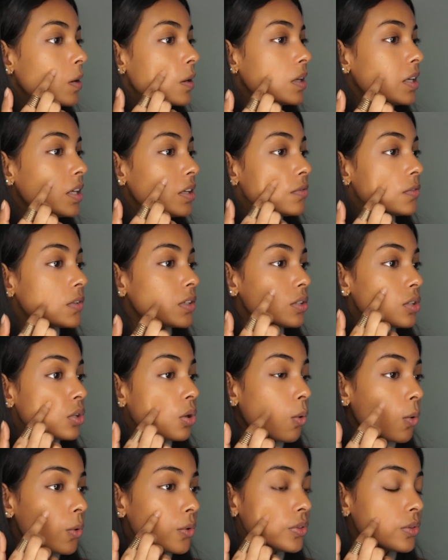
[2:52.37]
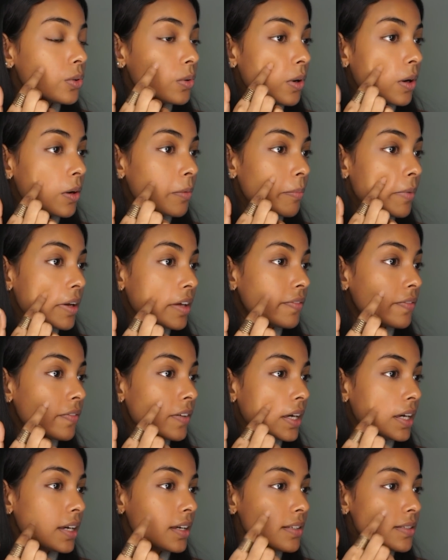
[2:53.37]
even tone throughout my
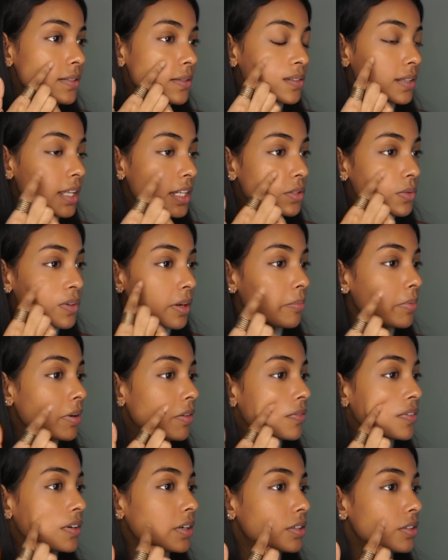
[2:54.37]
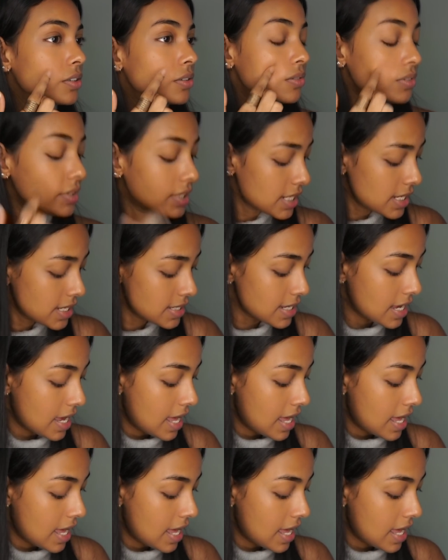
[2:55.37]
face. So that's why I prefer to do this.